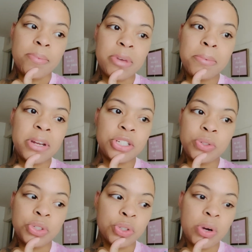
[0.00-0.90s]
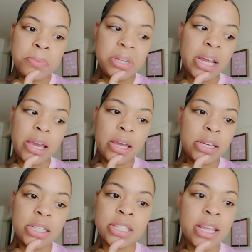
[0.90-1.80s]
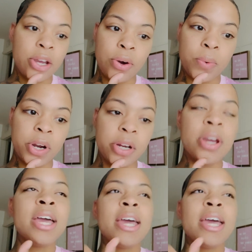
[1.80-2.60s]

Maybe that's you showing me that this ain't gonna work.